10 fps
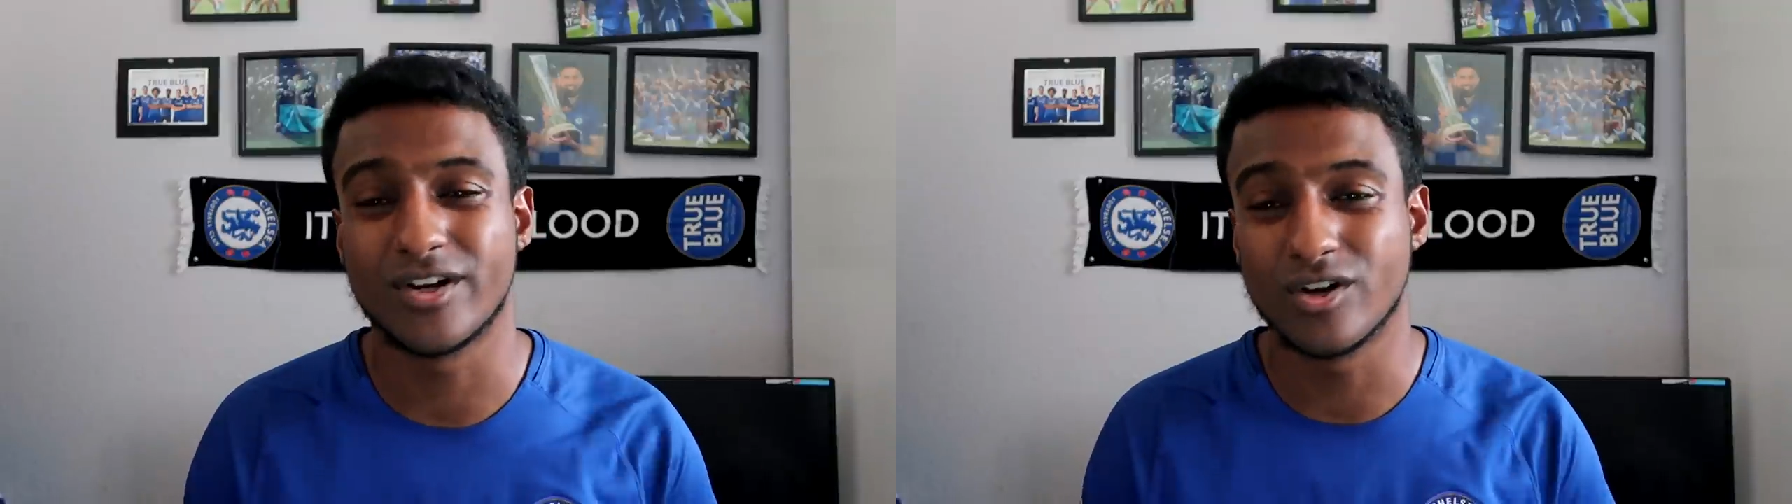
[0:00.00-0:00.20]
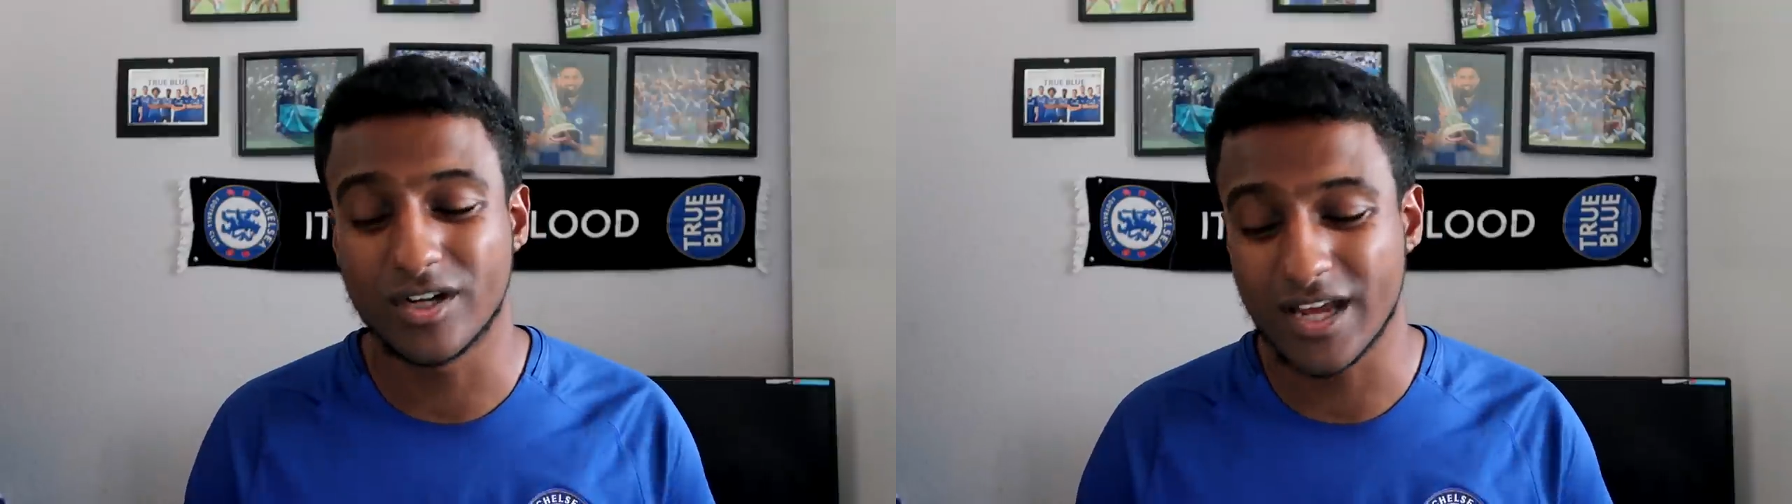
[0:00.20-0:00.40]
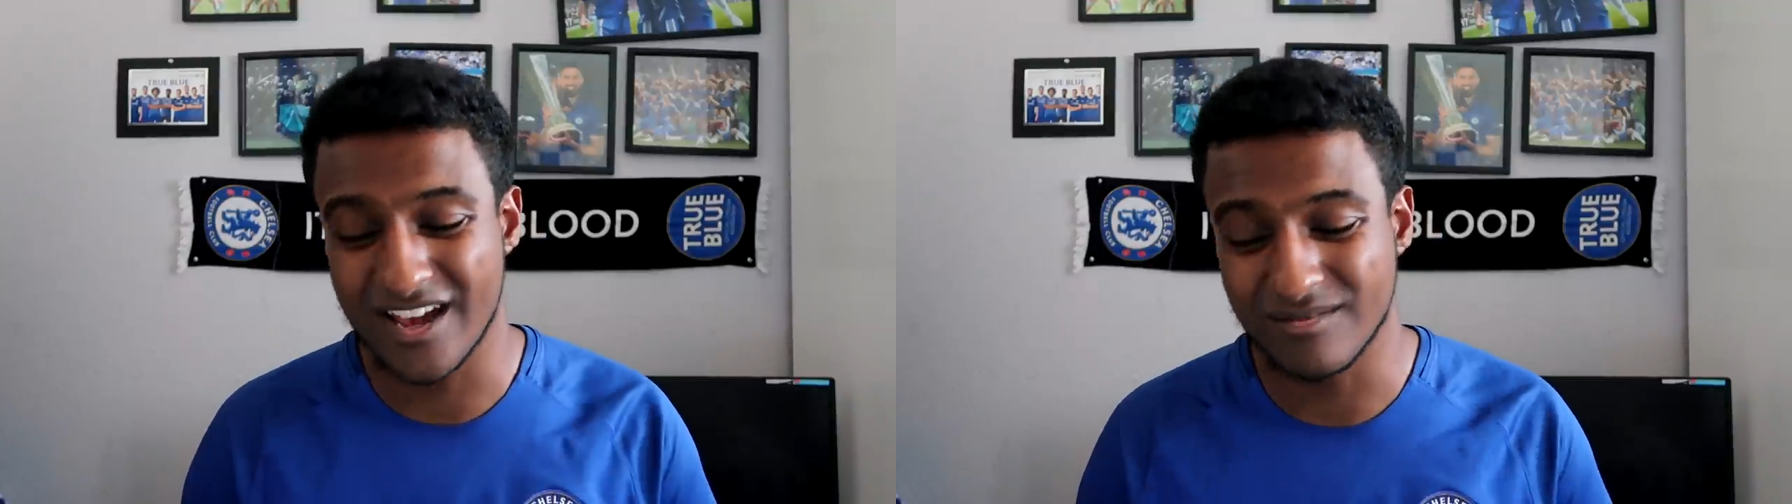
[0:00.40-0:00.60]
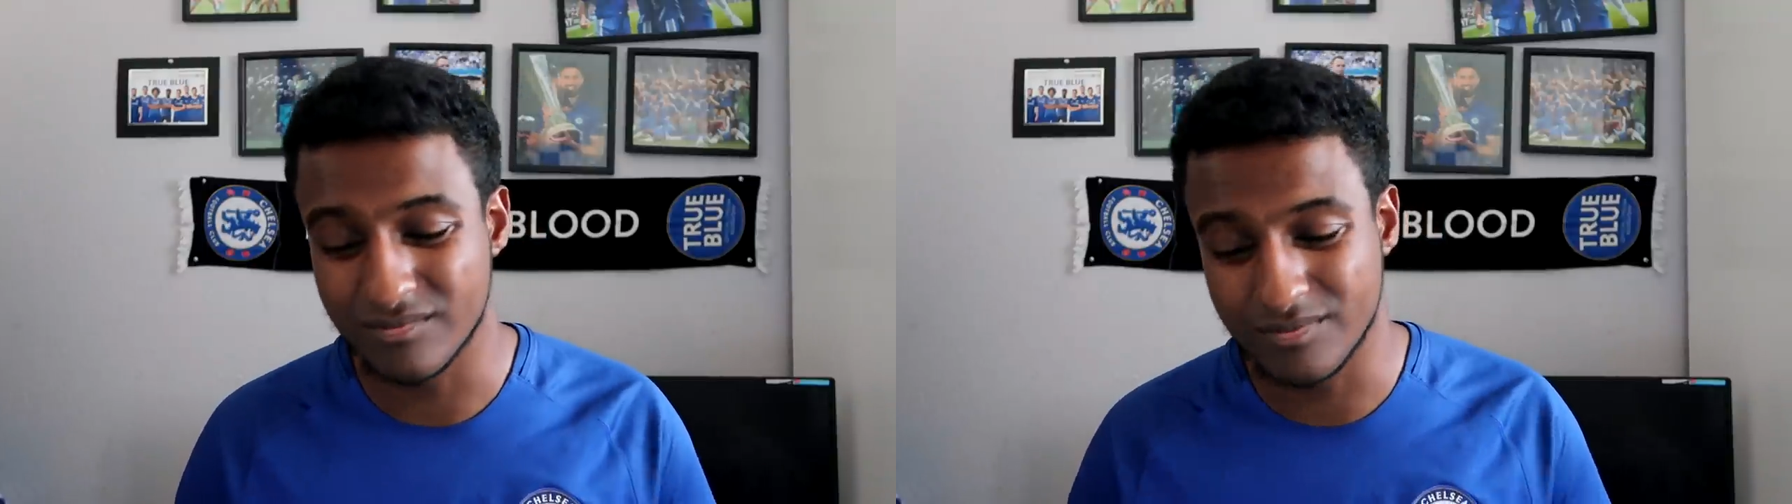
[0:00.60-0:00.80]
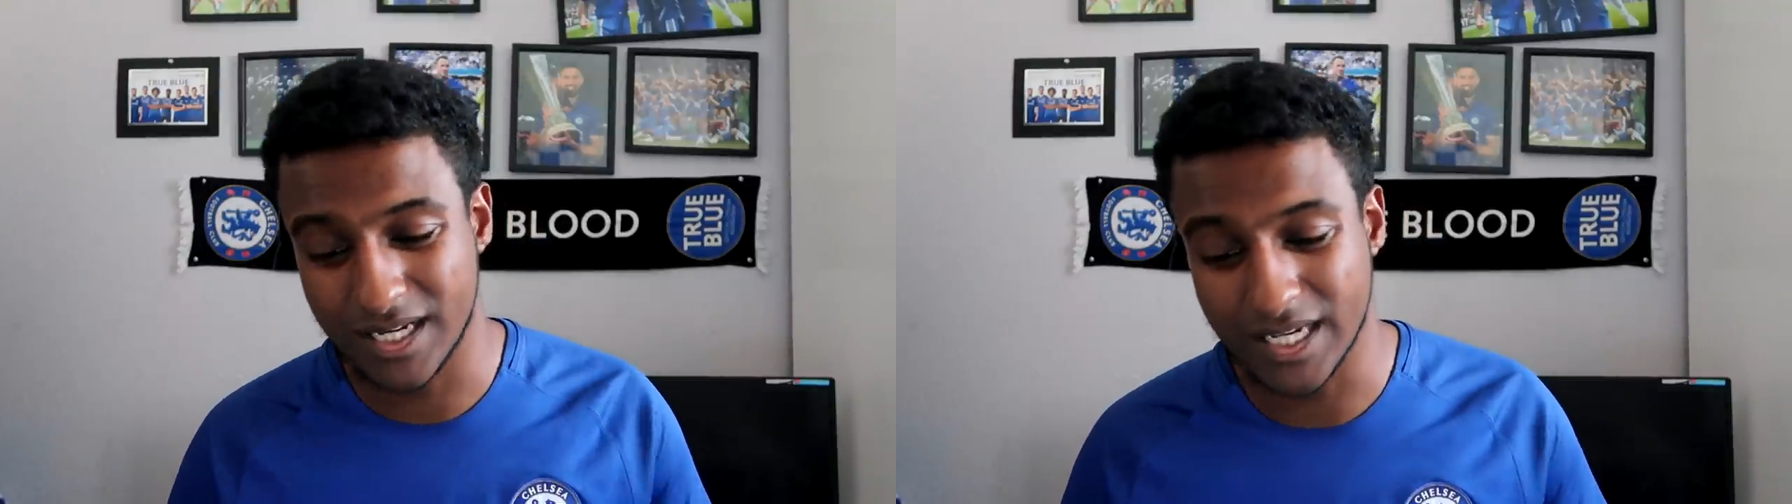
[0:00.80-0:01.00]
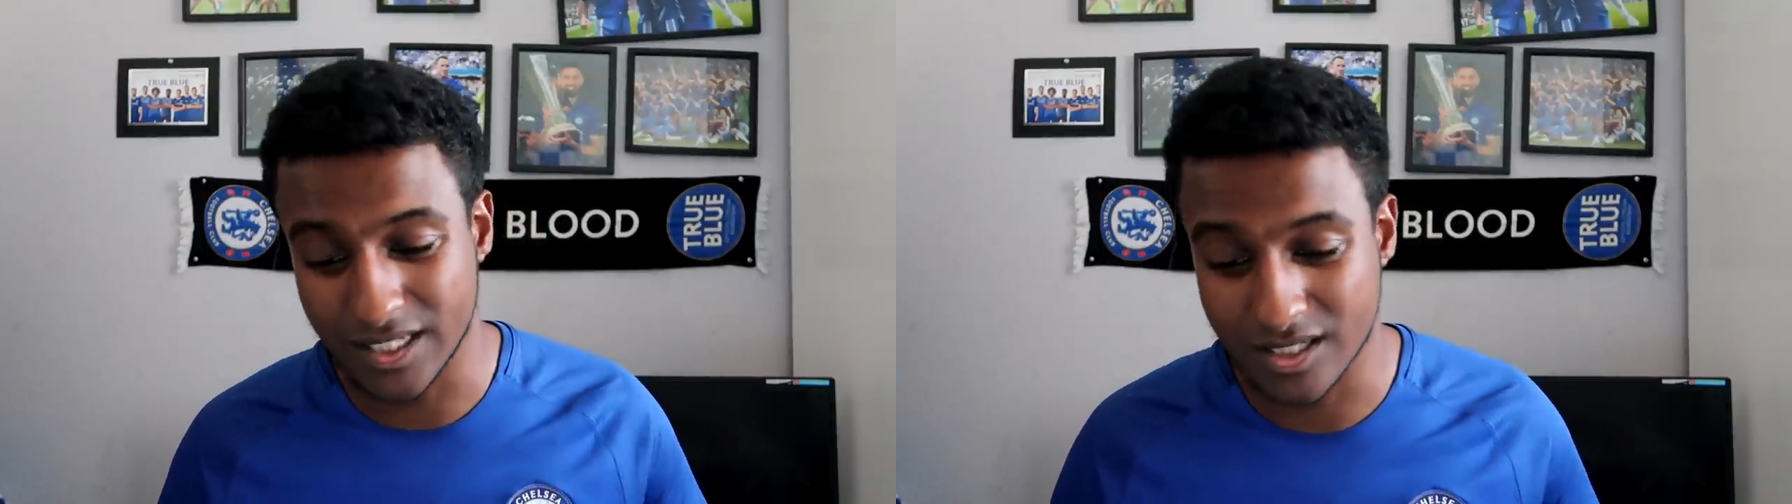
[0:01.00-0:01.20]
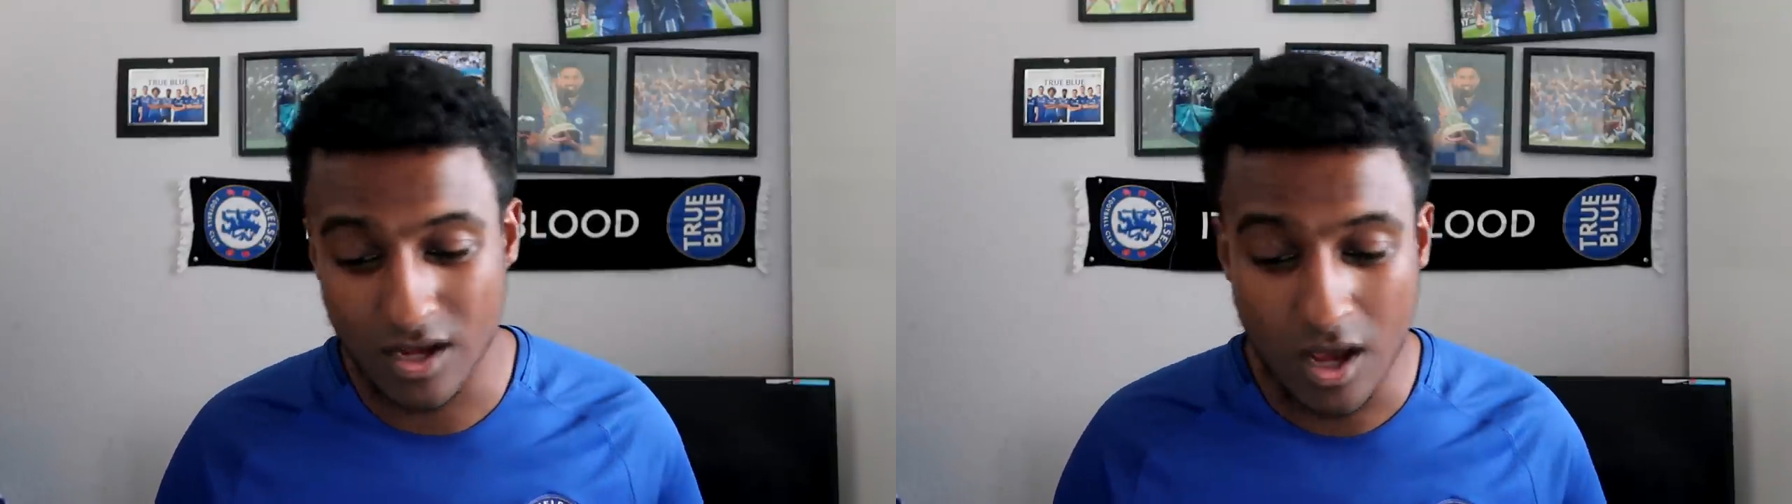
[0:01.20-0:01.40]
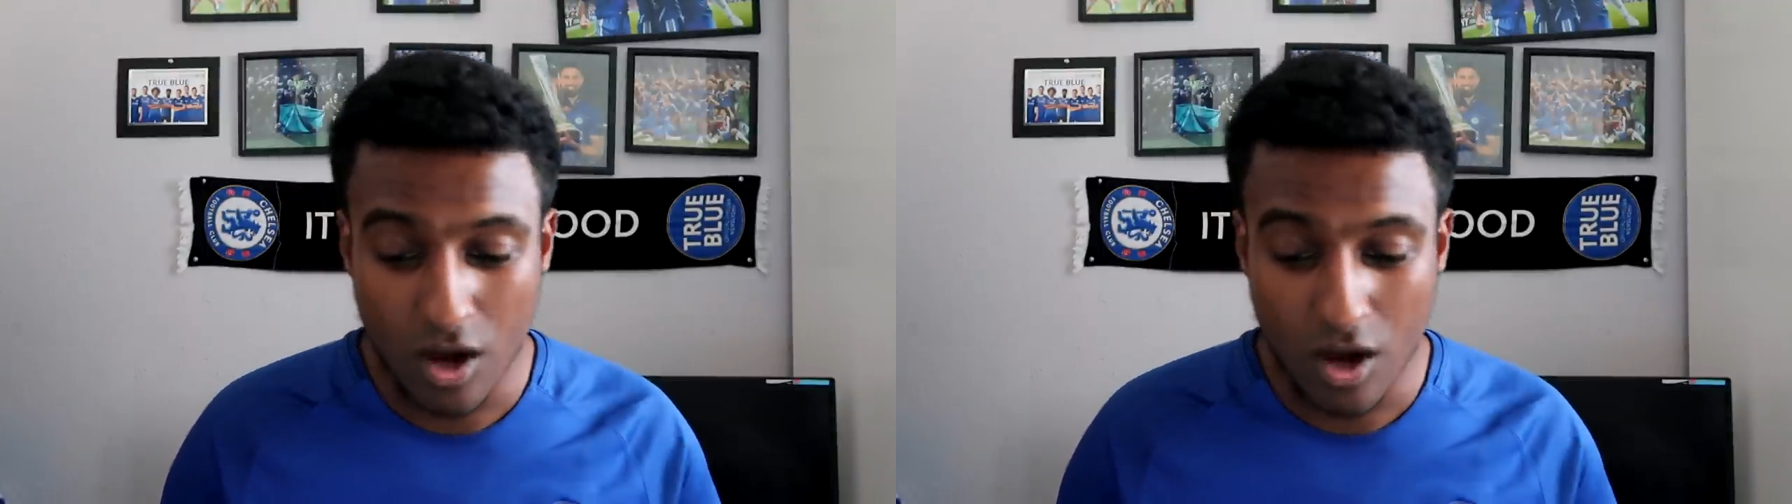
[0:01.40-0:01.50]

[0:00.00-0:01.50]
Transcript: a good game, please.